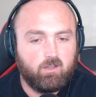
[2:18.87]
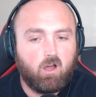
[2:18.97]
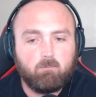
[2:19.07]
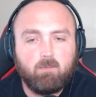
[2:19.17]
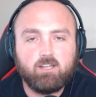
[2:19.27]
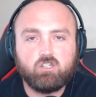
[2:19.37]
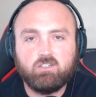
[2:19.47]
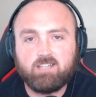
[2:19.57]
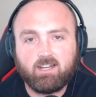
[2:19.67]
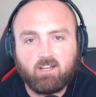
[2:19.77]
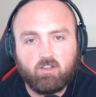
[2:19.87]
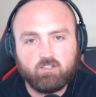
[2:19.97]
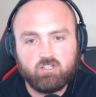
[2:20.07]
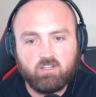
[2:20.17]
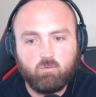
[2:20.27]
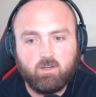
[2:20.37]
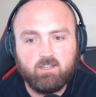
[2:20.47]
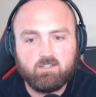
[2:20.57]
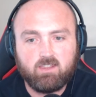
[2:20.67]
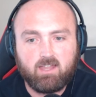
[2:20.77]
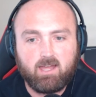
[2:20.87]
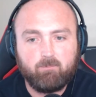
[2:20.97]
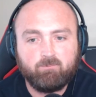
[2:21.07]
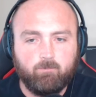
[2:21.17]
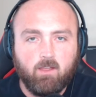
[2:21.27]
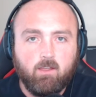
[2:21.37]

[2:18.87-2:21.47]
automation technology that went into that.